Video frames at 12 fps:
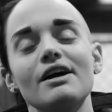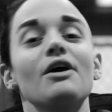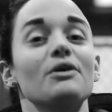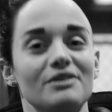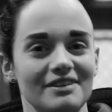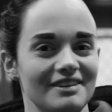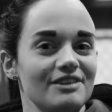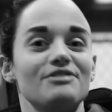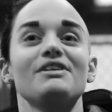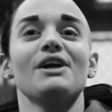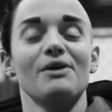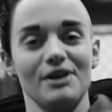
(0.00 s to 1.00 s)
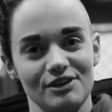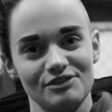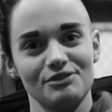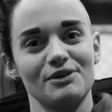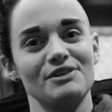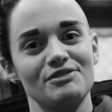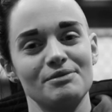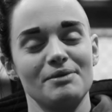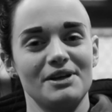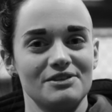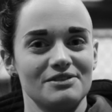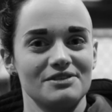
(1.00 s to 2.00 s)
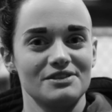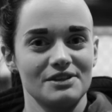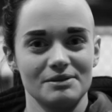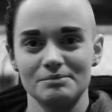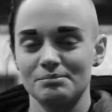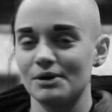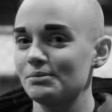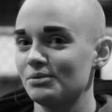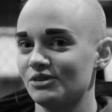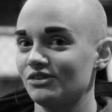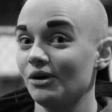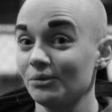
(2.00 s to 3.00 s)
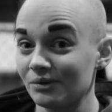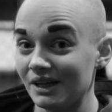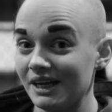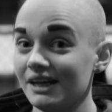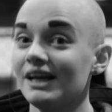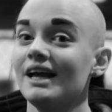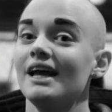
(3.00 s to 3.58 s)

Oh, this video is for information purposes only.